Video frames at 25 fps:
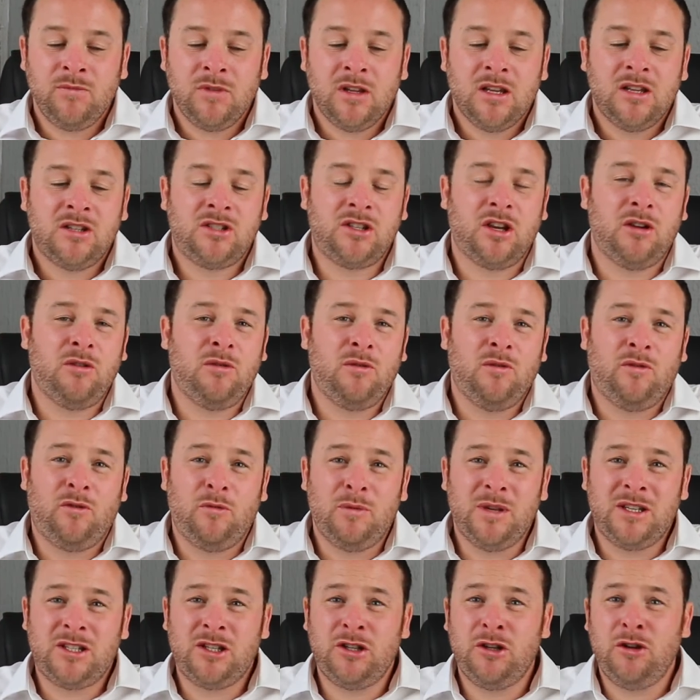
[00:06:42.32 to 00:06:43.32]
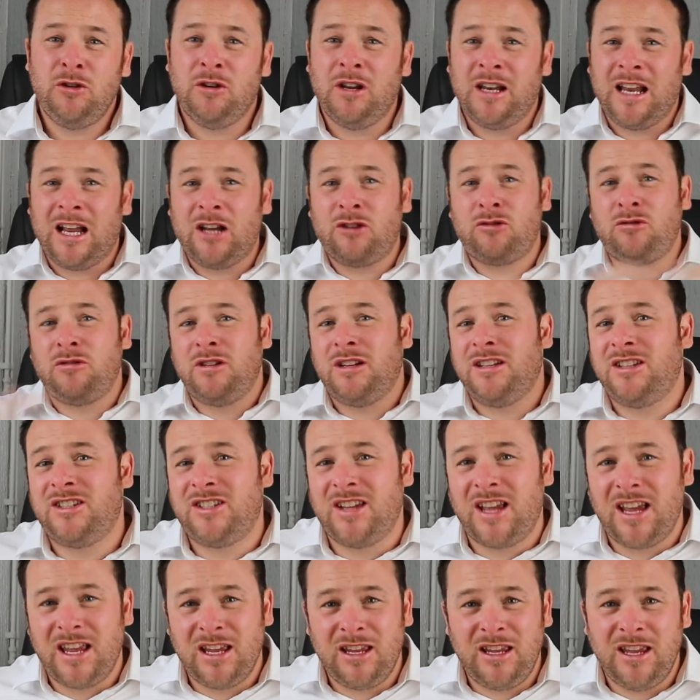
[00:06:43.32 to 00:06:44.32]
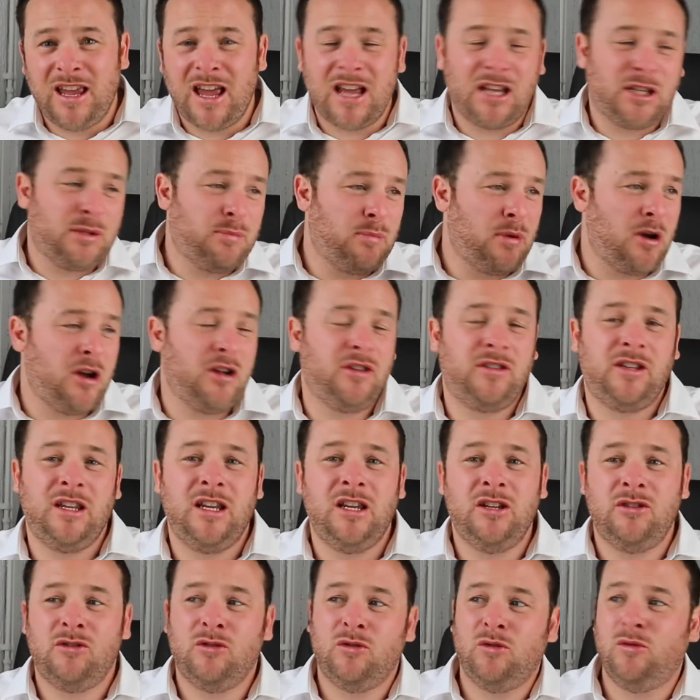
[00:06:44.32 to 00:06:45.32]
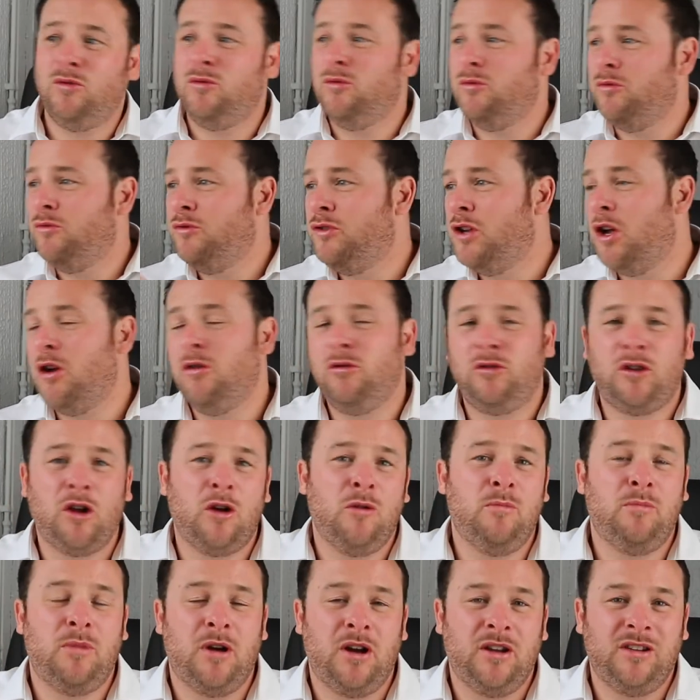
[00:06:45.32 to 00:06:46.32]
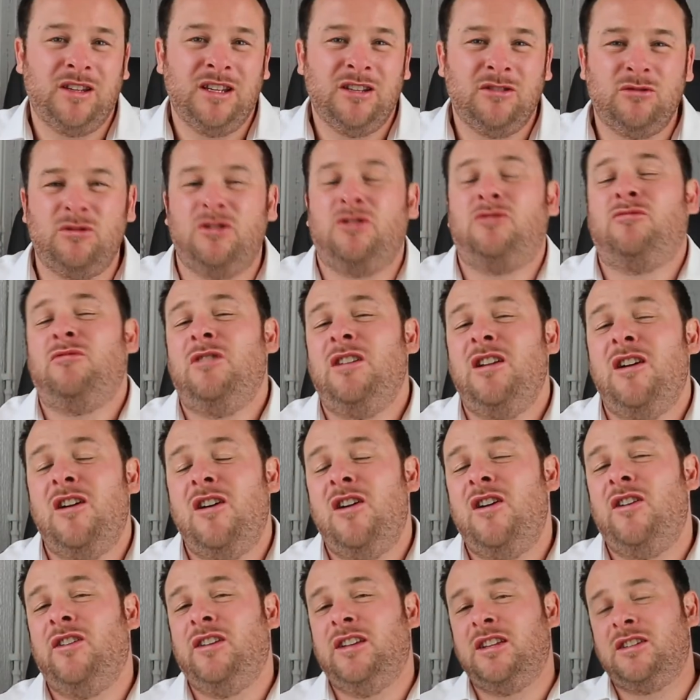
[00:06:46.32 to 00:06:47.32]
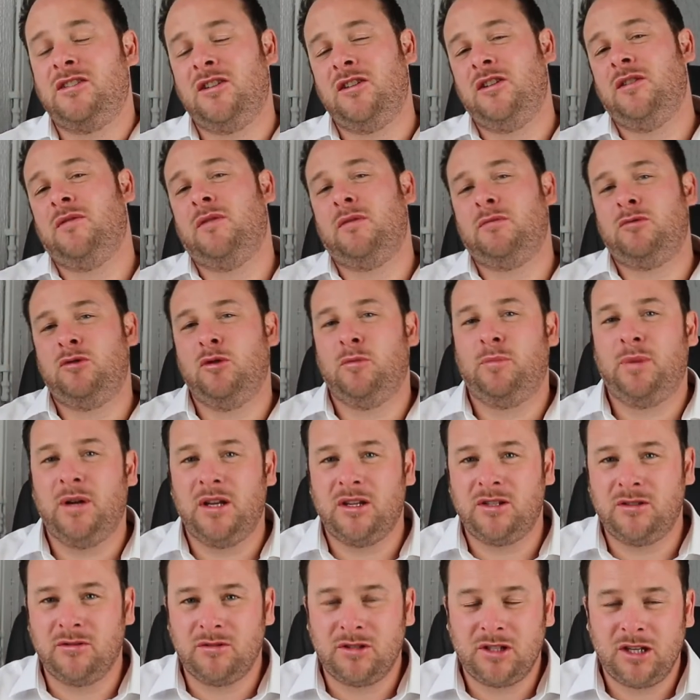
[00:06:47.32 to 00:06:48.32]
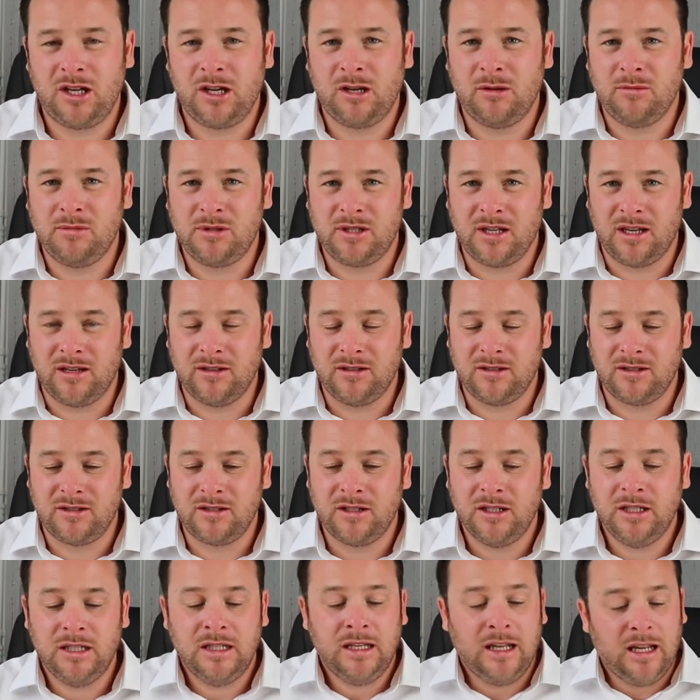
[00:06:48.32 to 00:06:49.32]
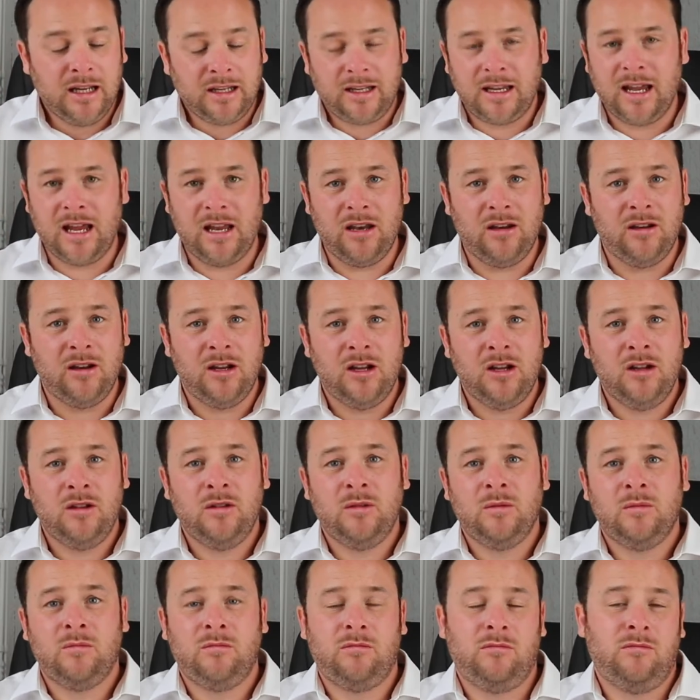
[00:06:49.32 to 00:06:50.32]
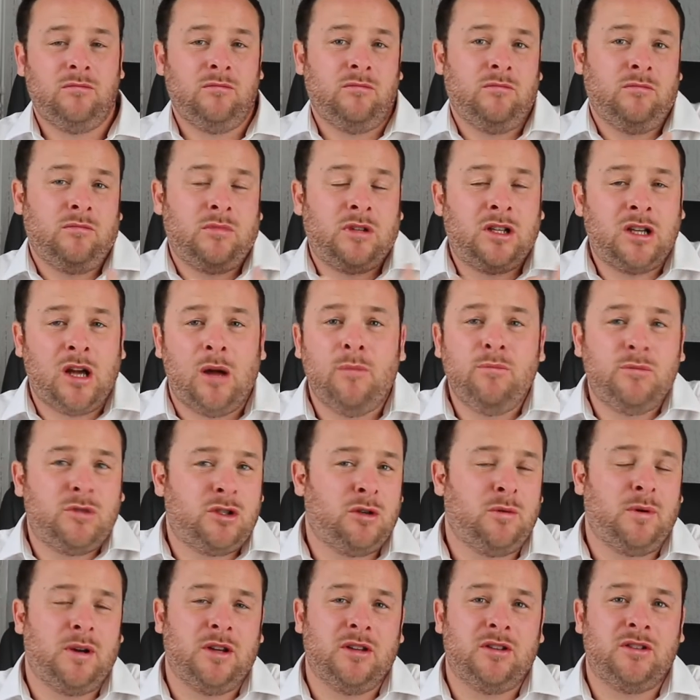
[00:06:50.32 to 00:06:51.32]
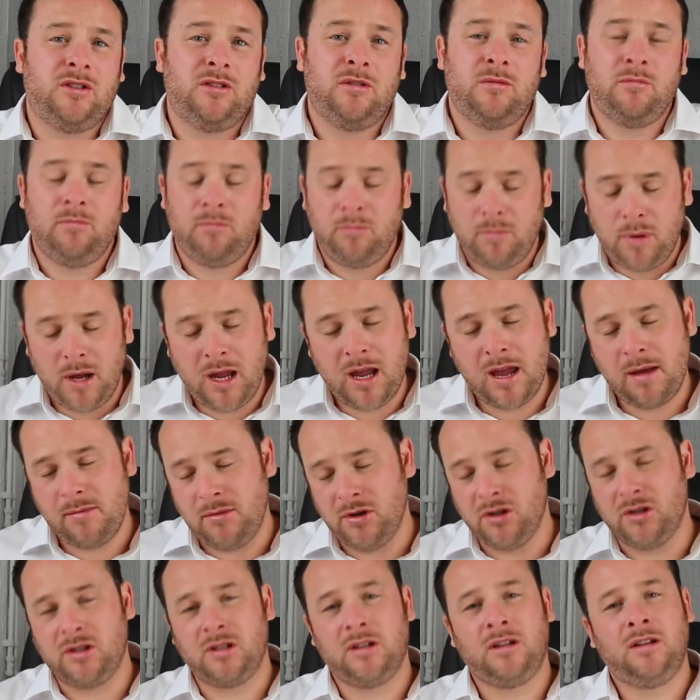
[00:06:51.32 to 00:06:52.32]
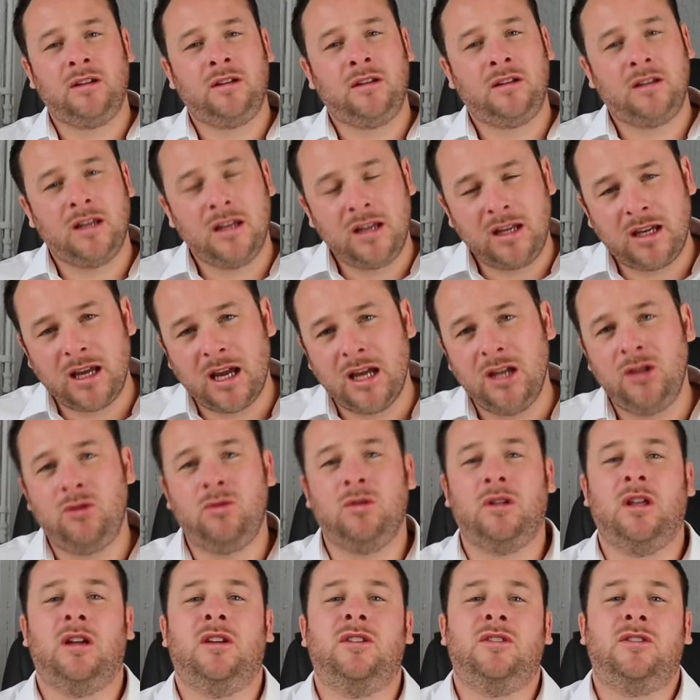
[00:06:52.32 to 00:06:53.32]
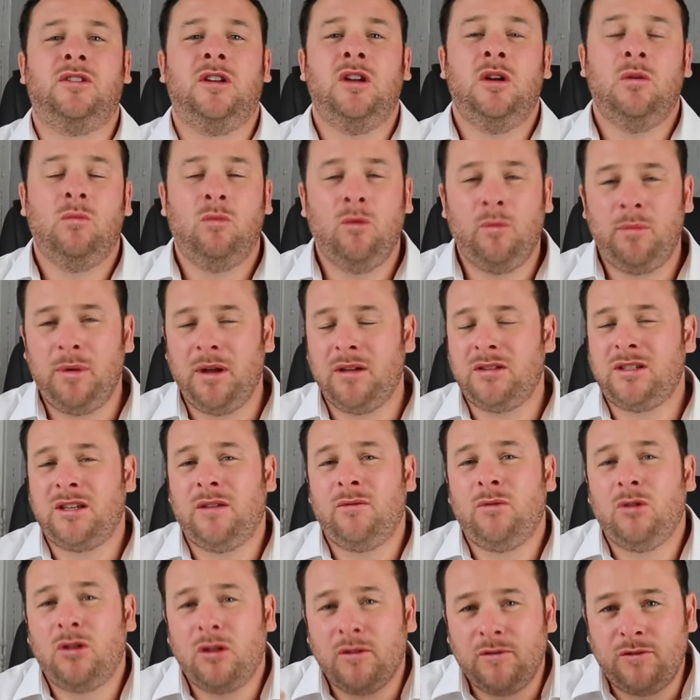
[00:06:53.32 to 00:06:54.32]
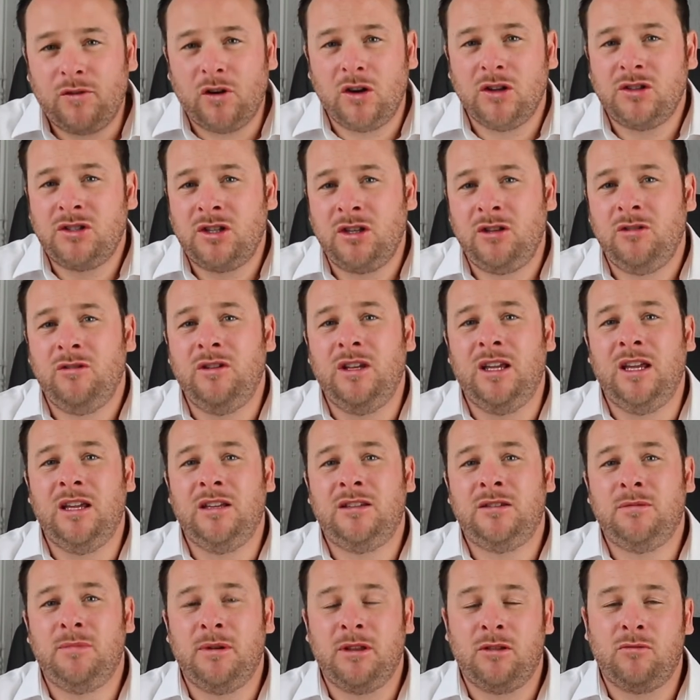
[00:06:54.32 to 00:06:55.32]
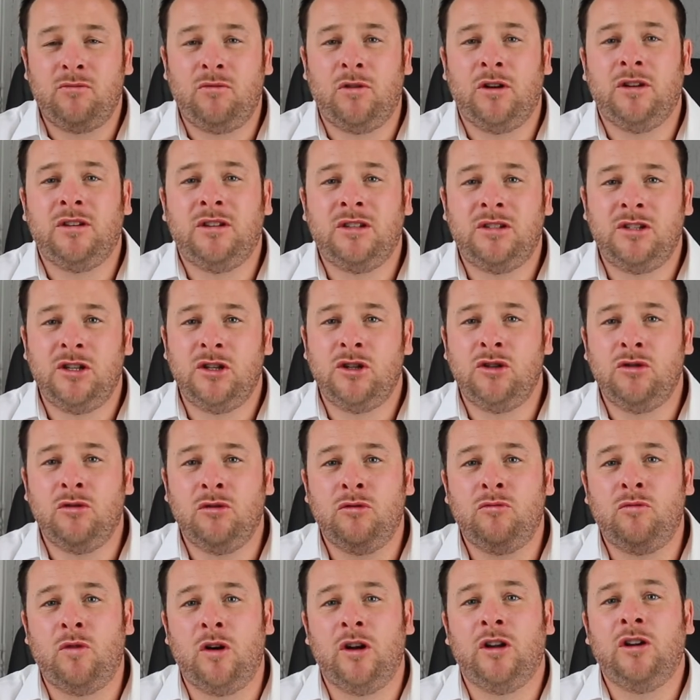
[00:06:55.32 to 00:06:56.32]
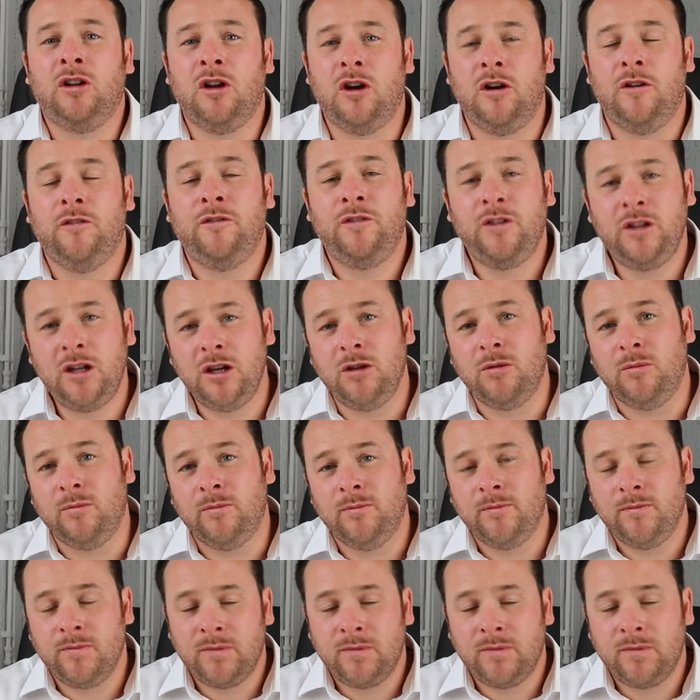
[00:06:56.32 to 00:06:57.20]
So for me to unilaterally say, yes, buy a diesel, no, don't buy a diesel, it's really hard. It's kind of up to your personal circumstance. Again, come to us, PM us, engage with us. We'll be able to give you the advice that you need to make the right decision on the right car for you.